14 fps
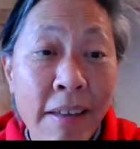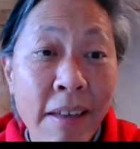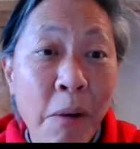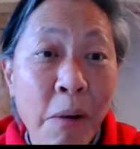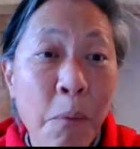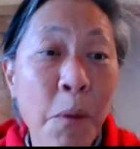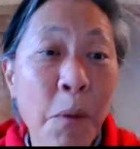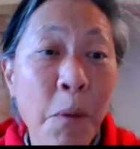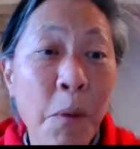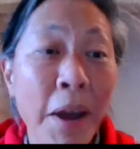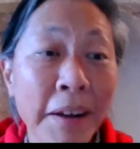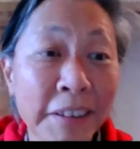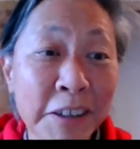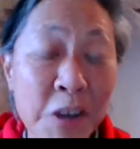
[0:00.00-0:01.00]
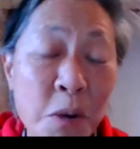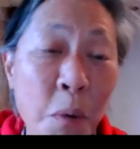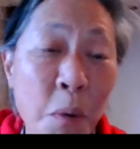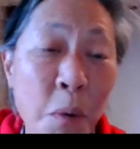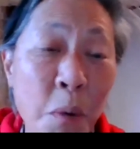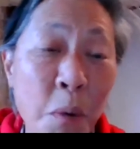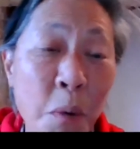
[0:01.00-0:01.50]
Wendelin, you
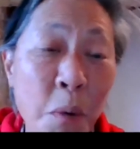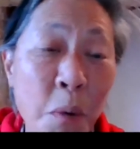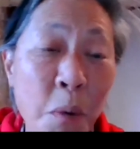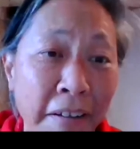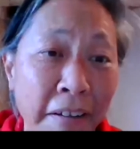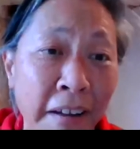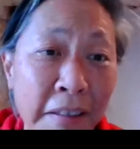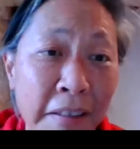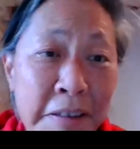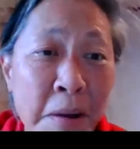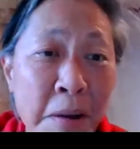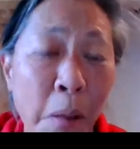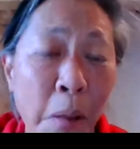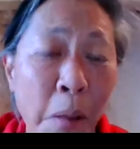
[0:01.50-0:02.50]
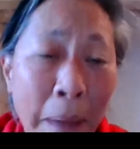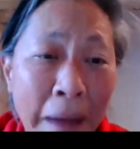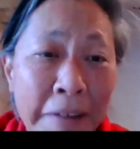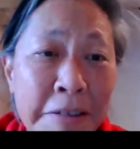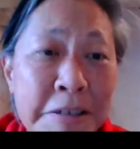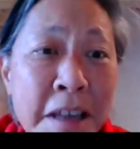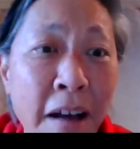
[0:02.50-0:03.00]
want to start? Tell us all about
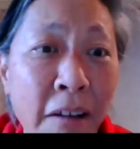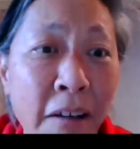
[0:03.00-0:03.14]
yourself.